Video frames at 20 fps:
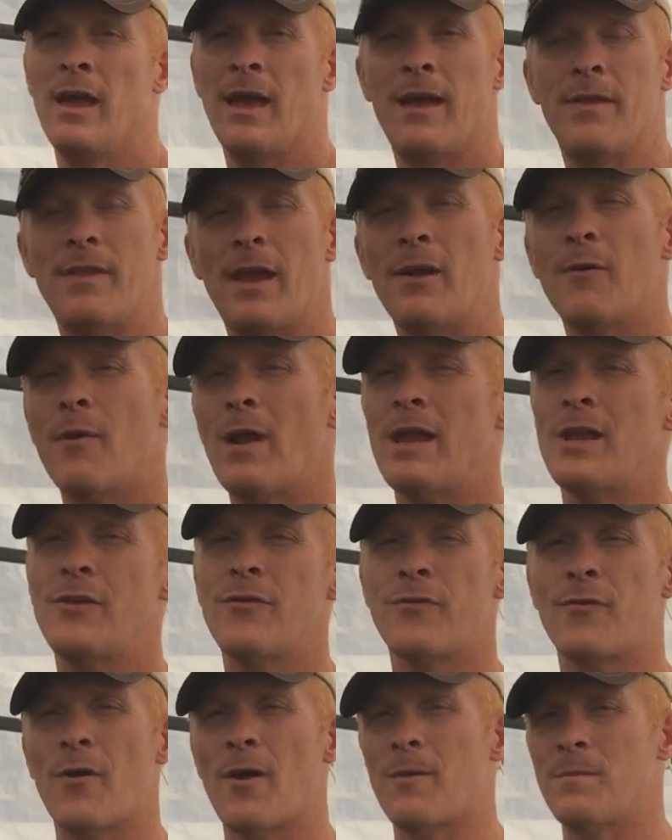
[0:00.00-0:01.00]
and they
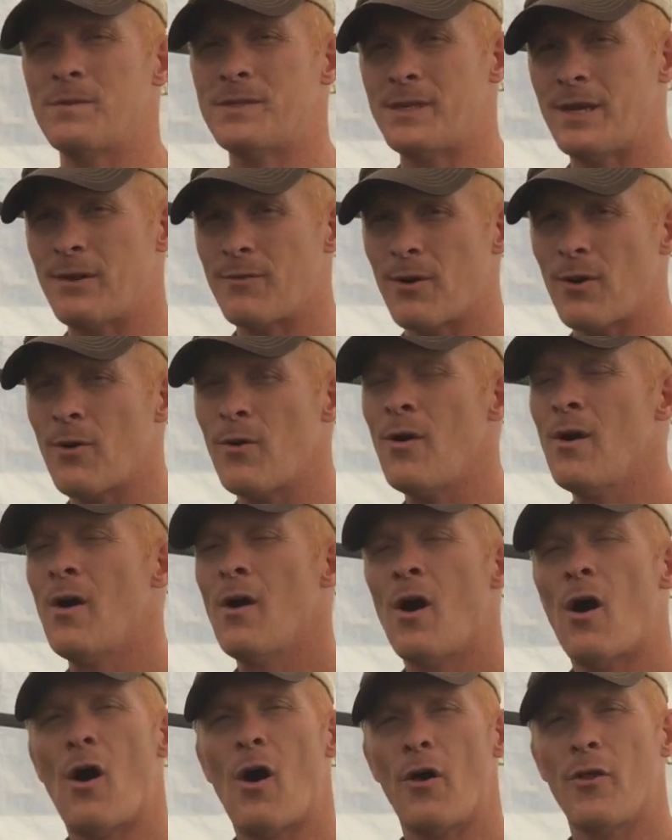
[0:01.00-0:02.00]
range from 0
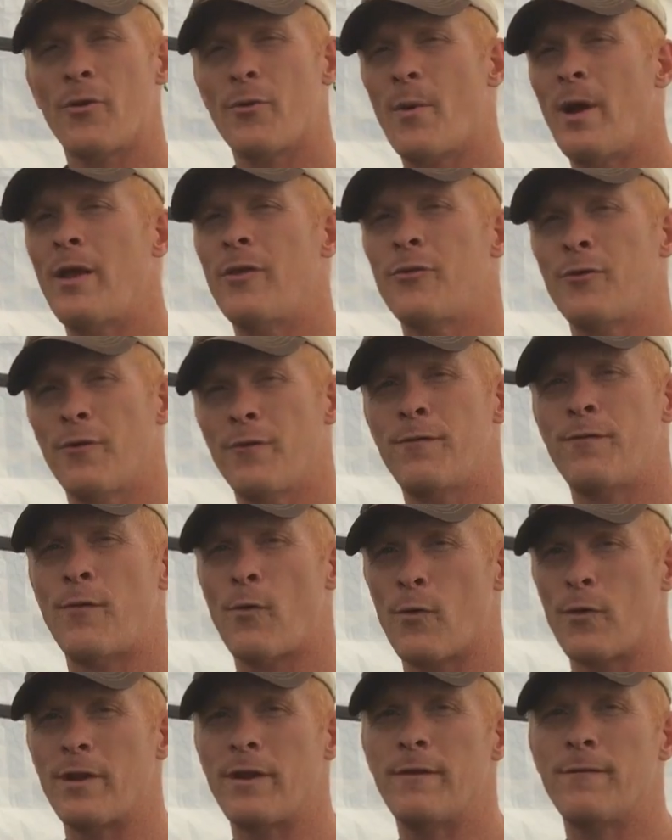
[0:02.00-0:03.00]
all the way through
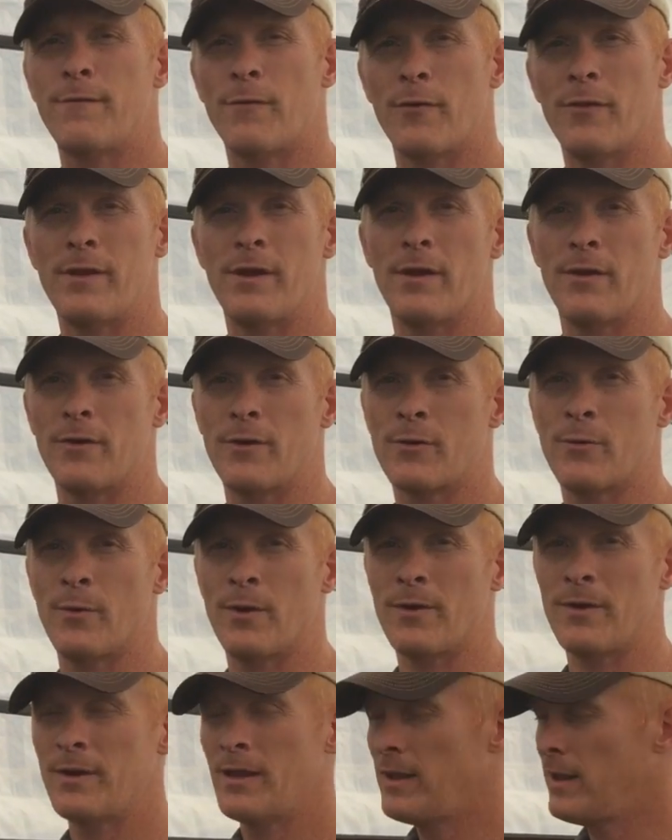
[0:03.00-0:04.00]
40 for the
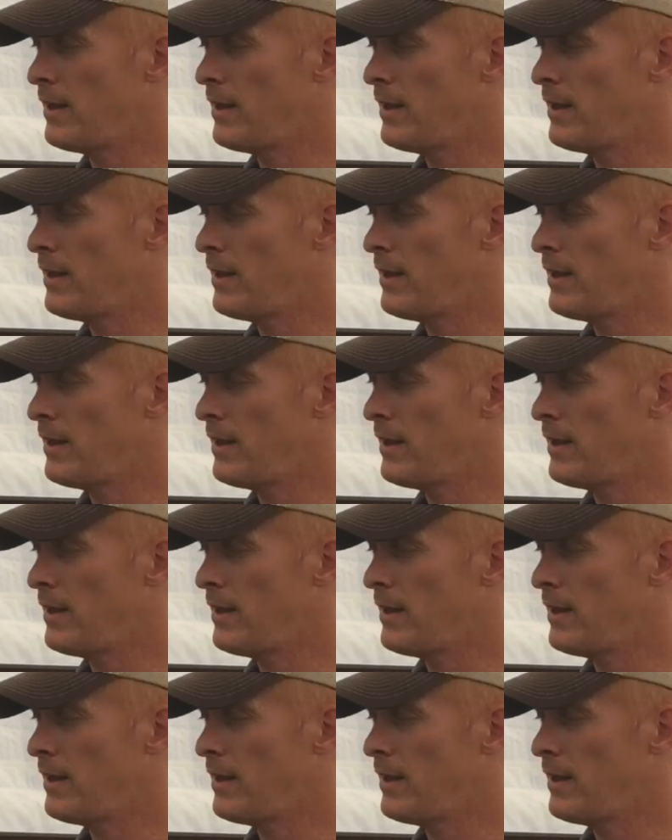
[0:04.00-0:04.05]
underquilt.